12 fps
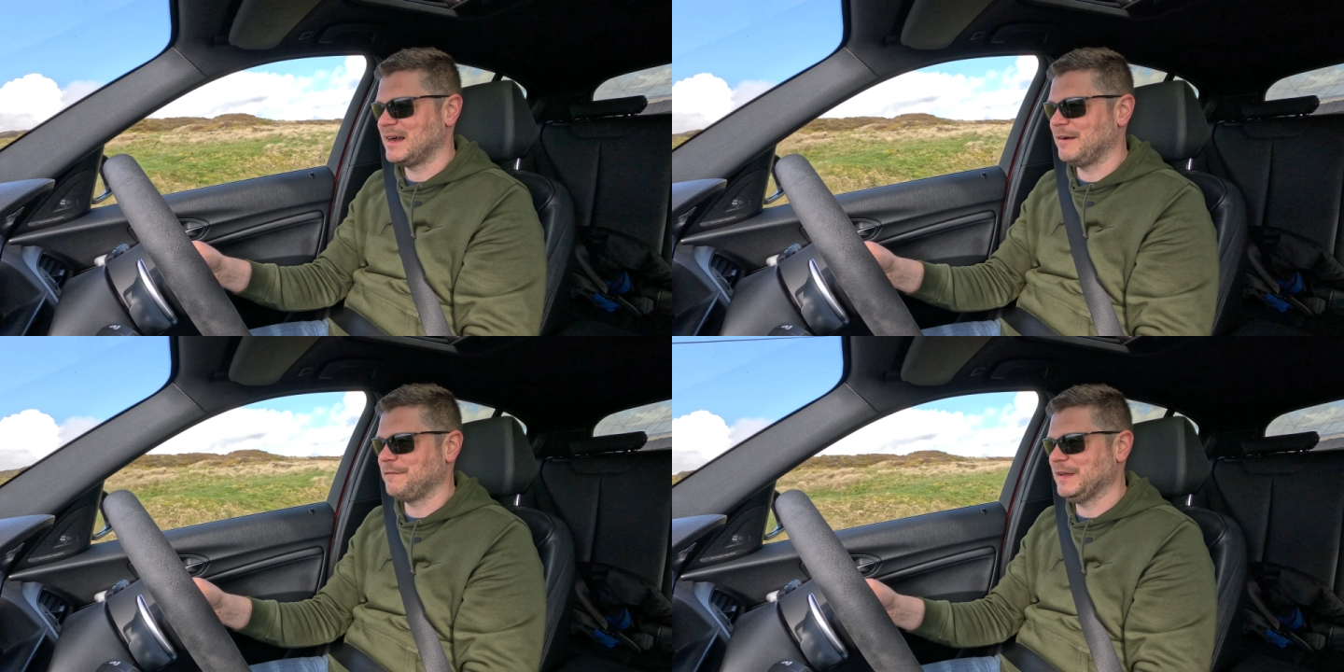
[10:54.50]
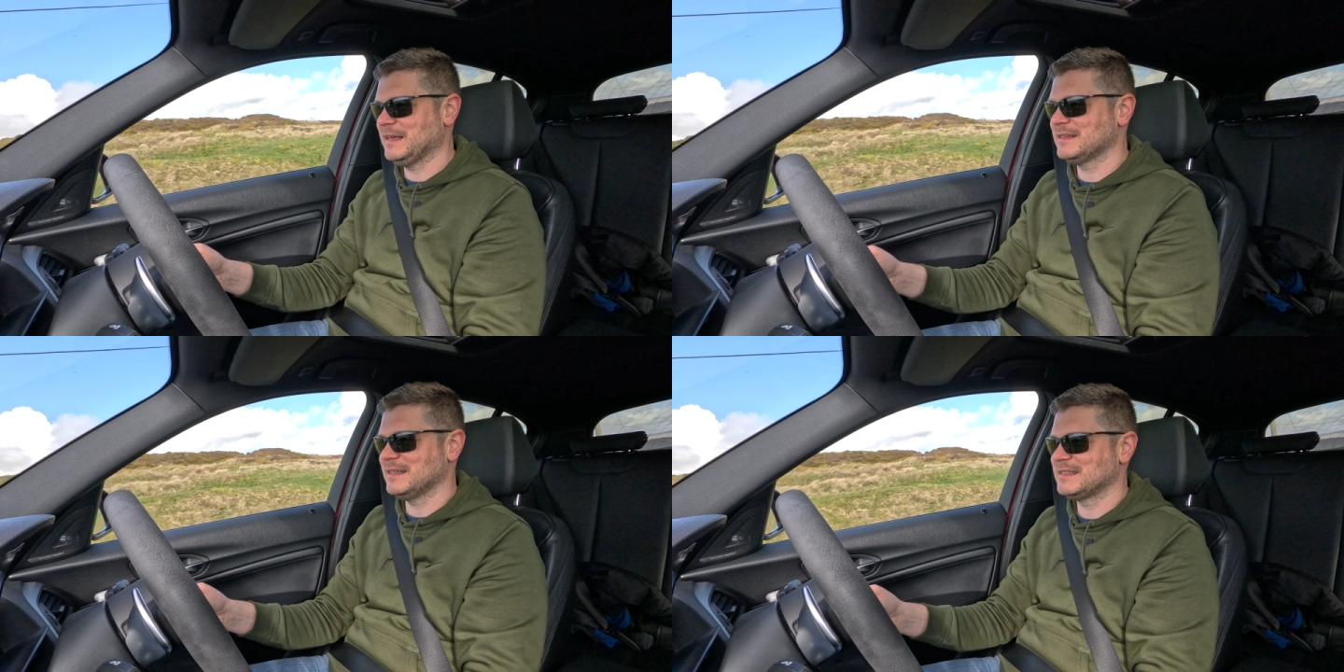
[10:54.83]
I
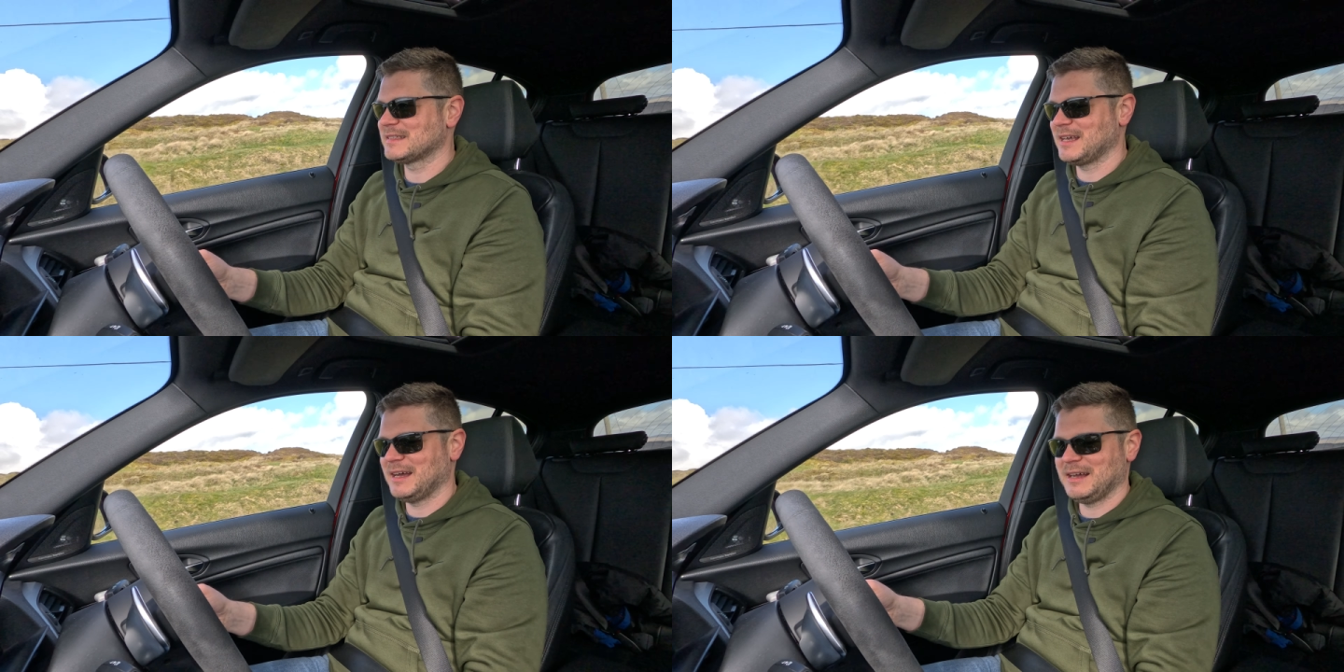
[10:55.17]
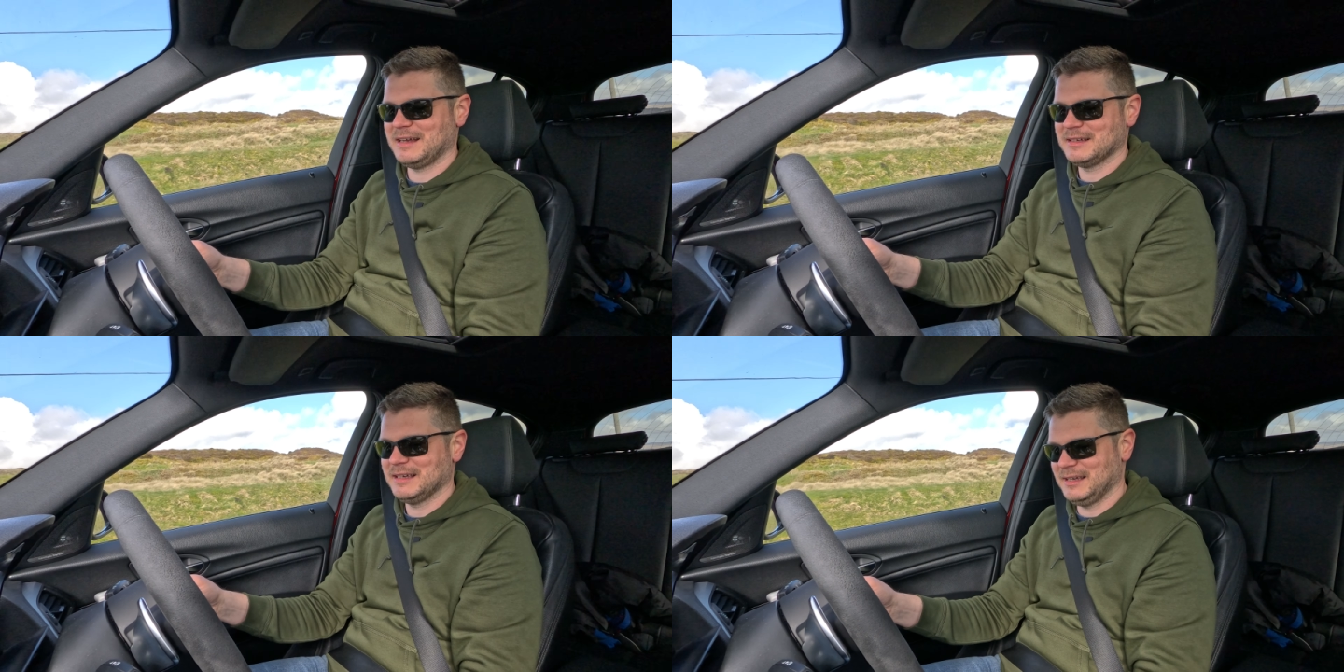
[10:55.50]
think this
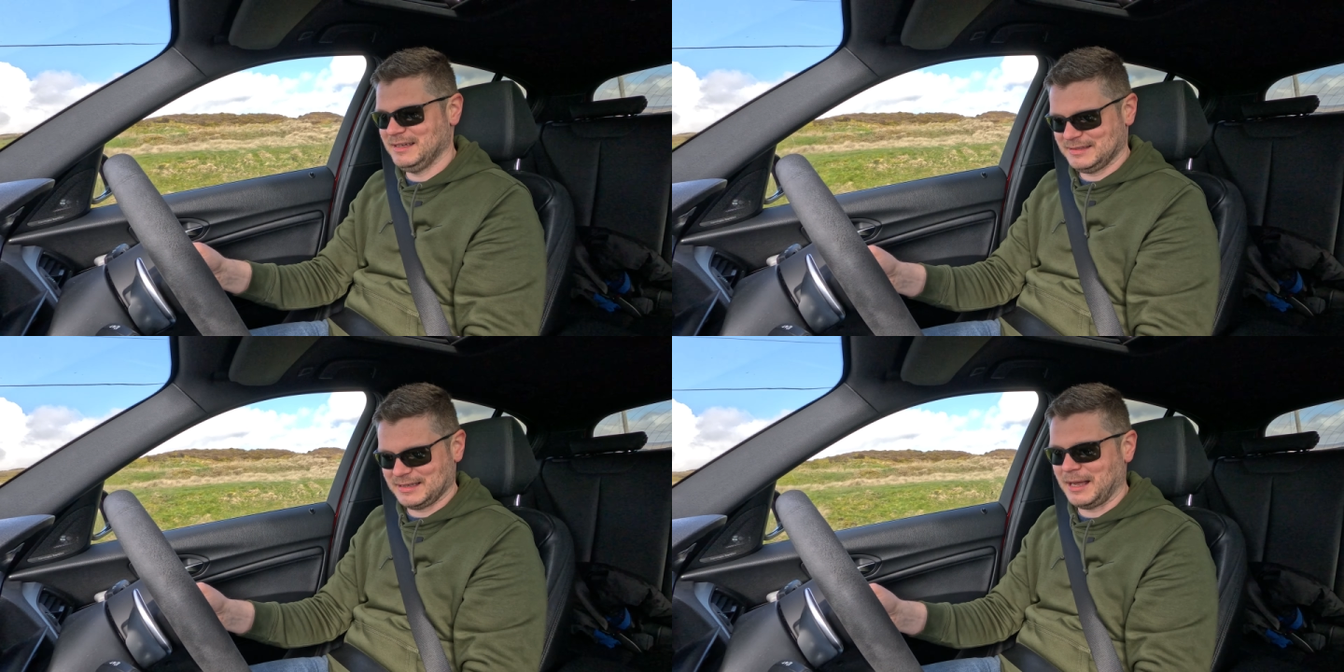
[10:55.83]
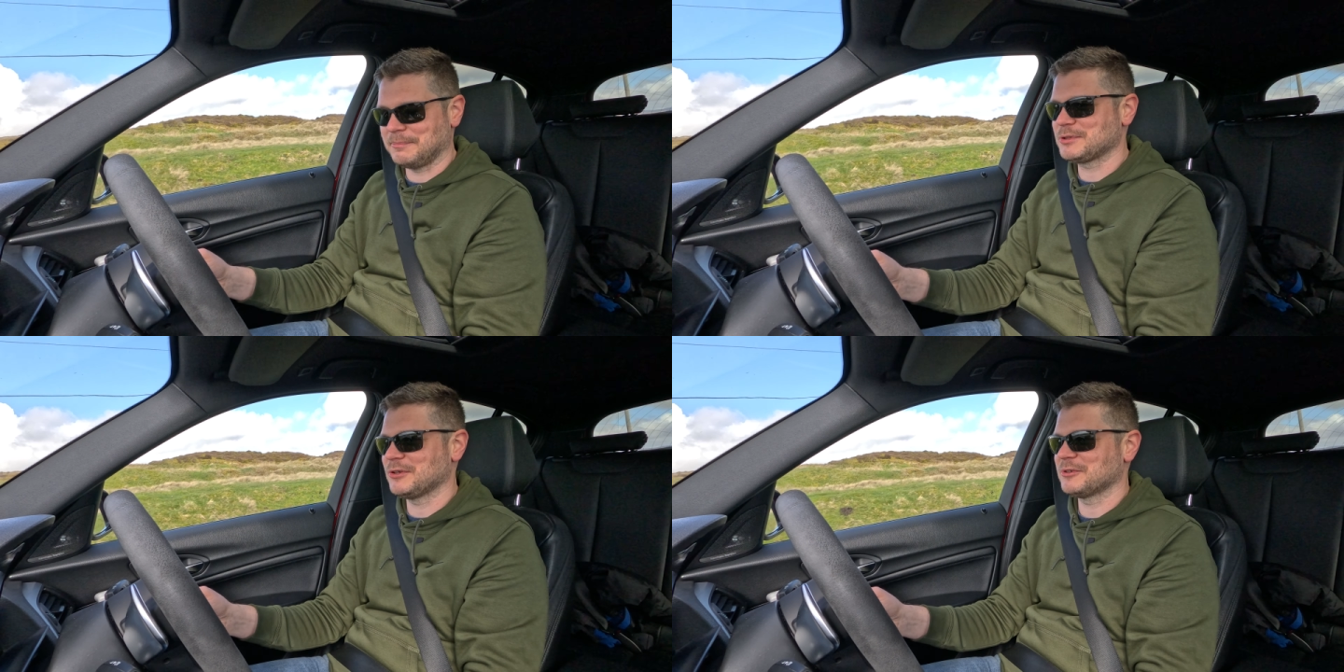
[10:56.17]
car, it's
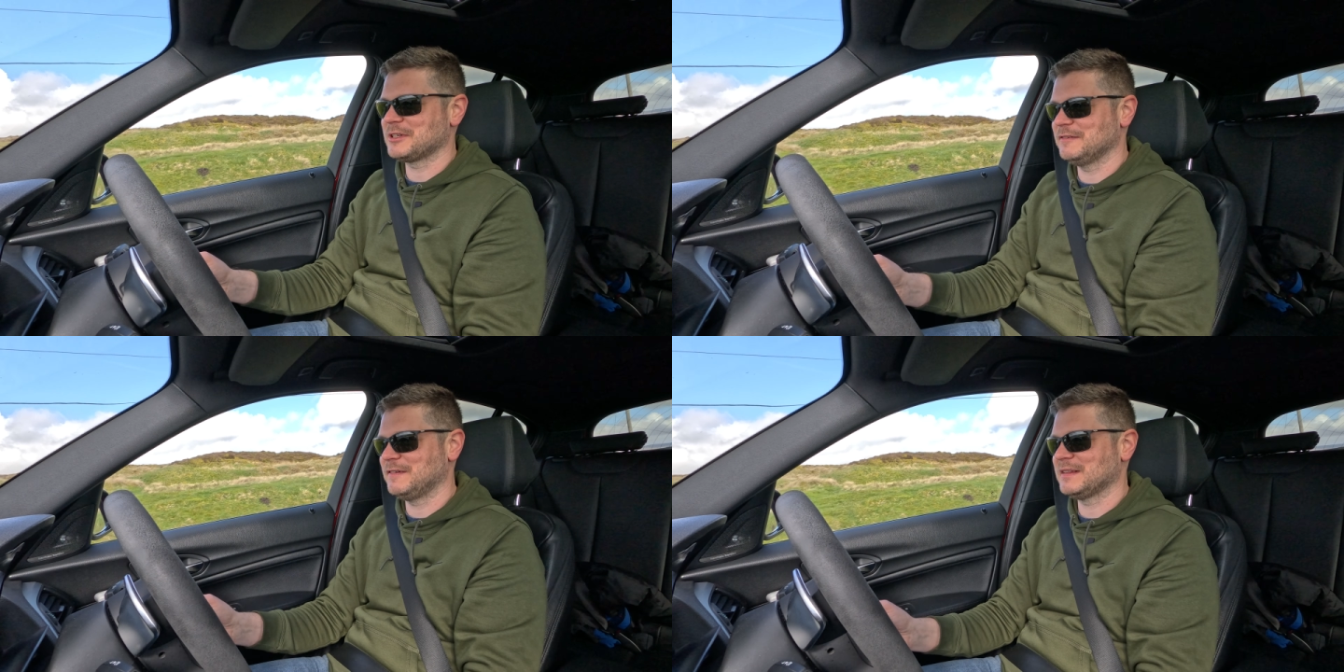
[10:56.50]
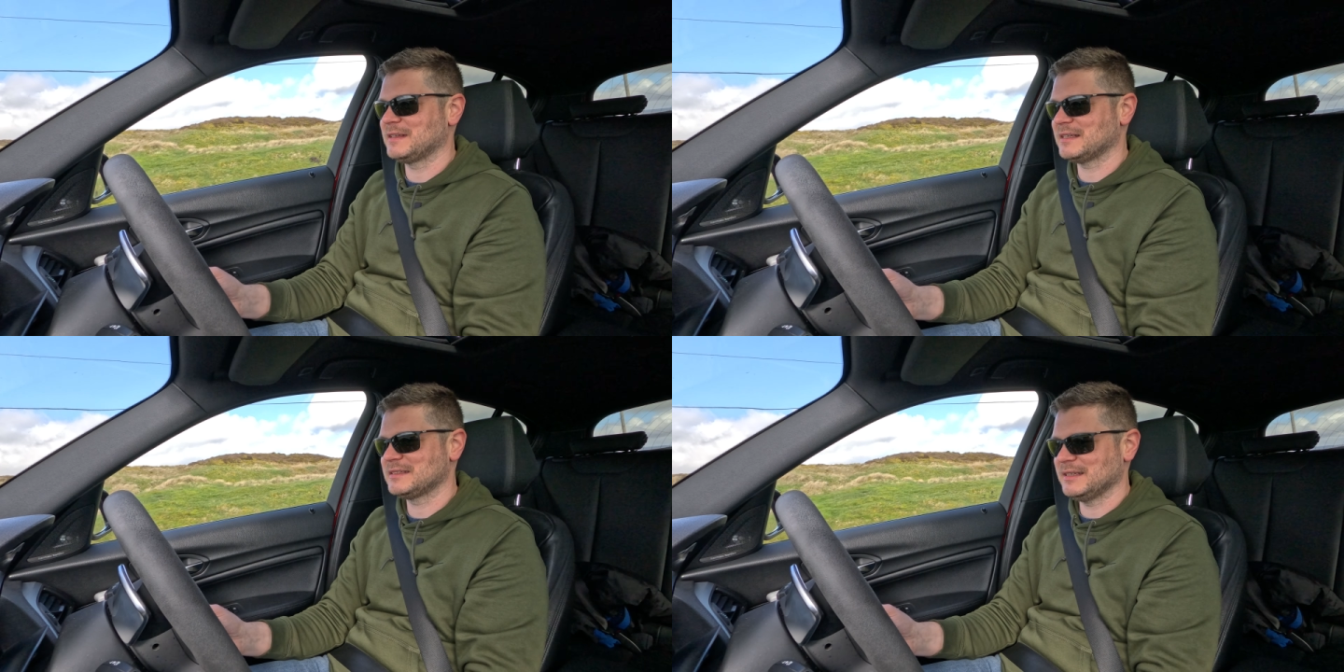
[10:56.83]
absolutely
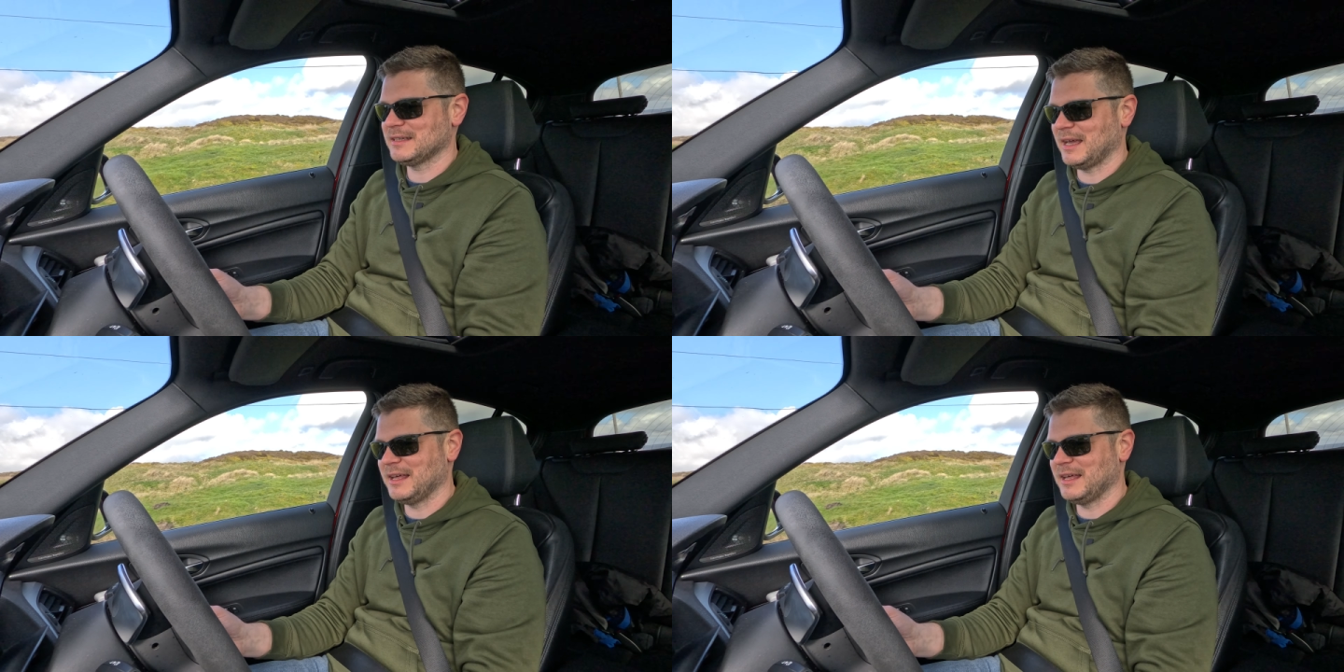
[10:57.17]
fantastic,